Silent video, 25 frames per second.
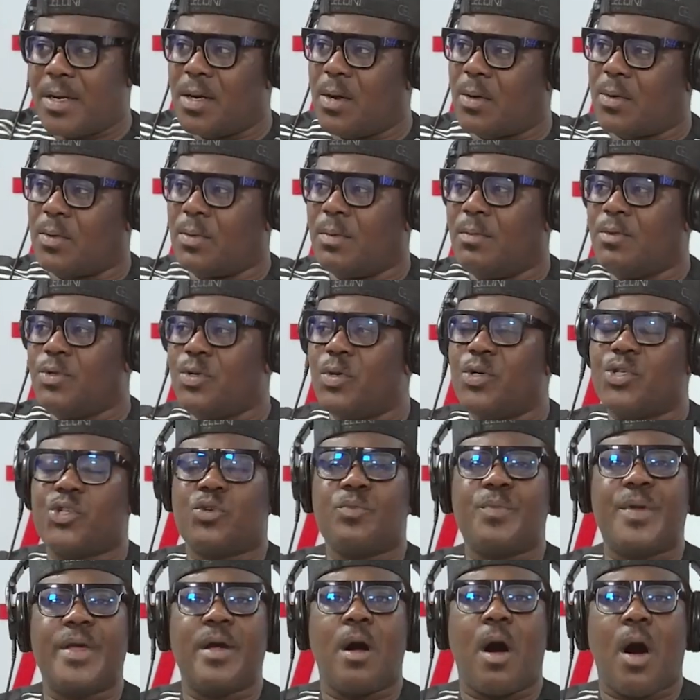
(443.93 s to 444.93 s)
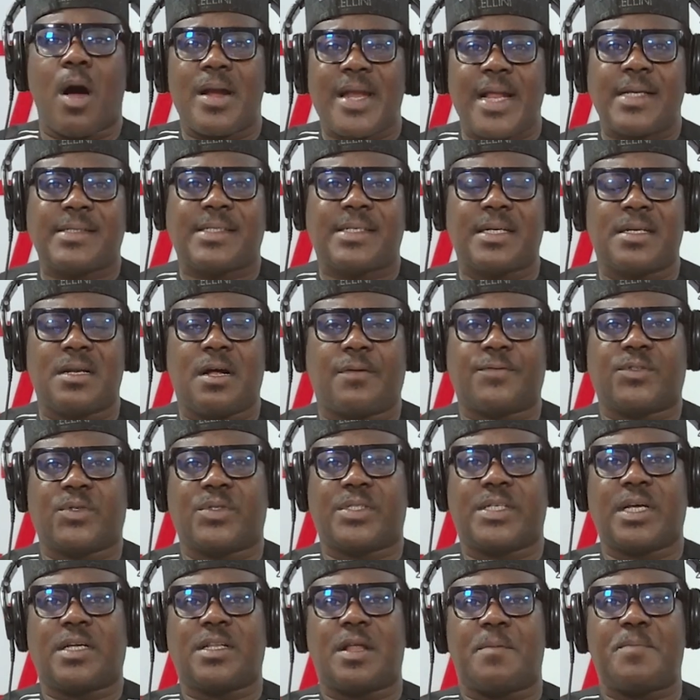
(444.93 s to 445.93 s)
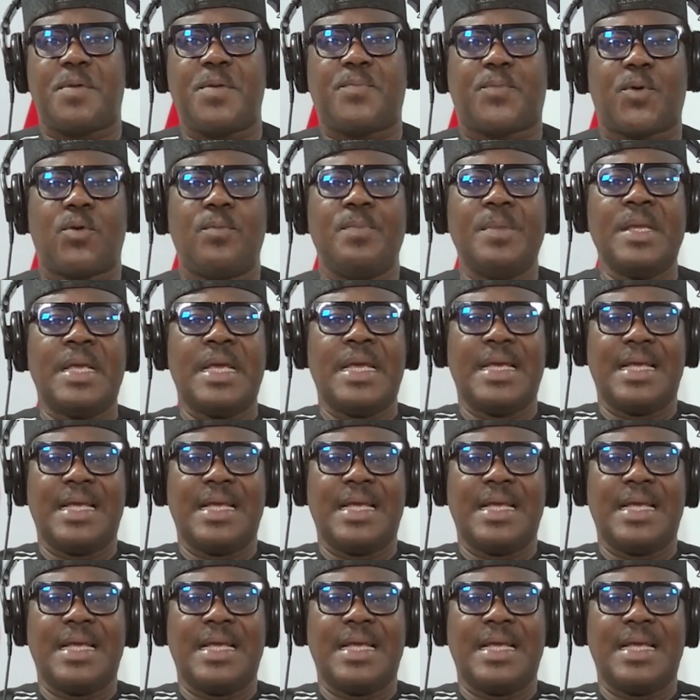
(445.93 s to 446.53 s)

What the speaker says: No, you should be honest enough to tell the people,